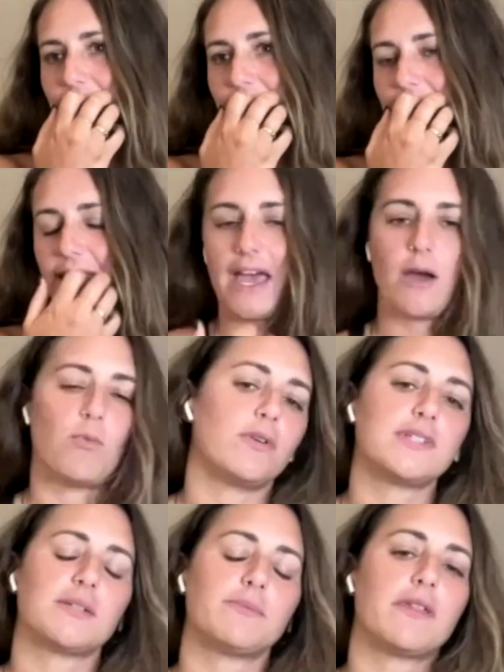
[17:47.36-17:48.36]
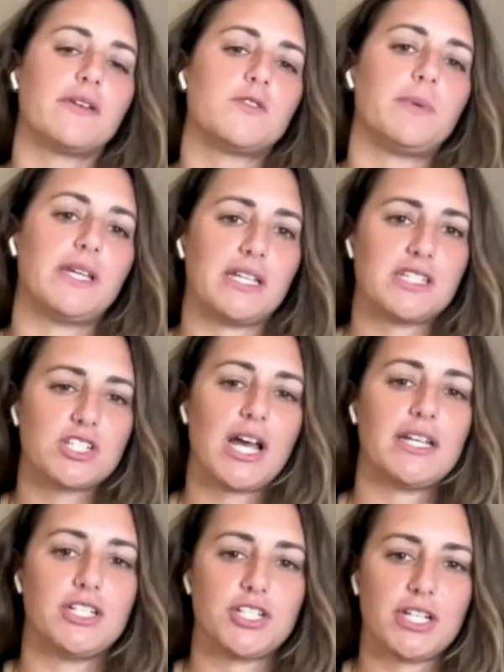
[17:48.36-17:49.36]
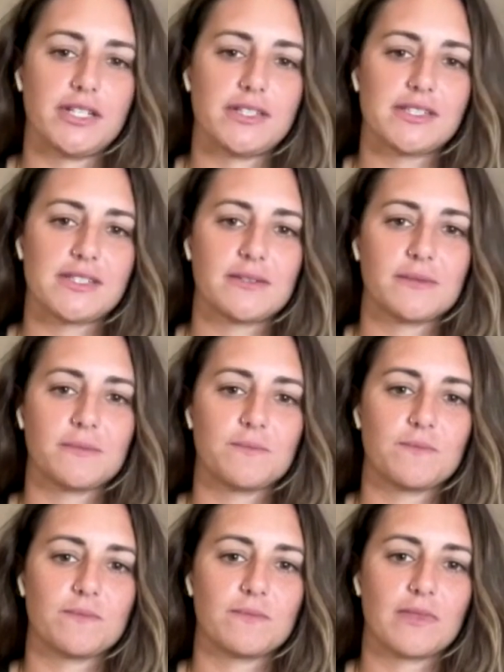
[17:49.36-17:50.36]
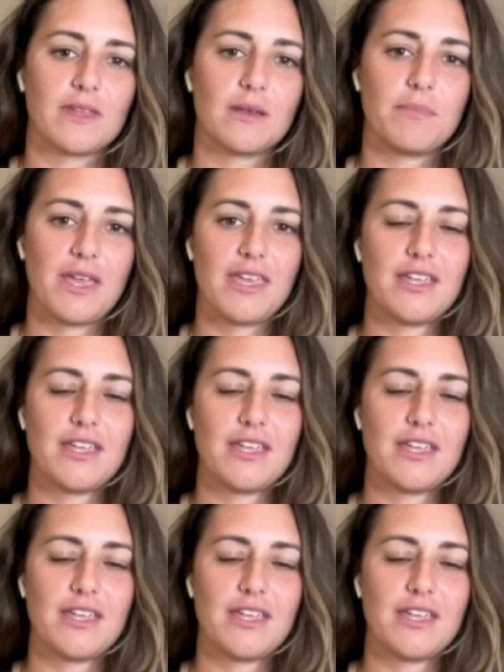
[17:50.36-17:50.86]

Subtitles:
yeah, what would some of those biggest challenges be?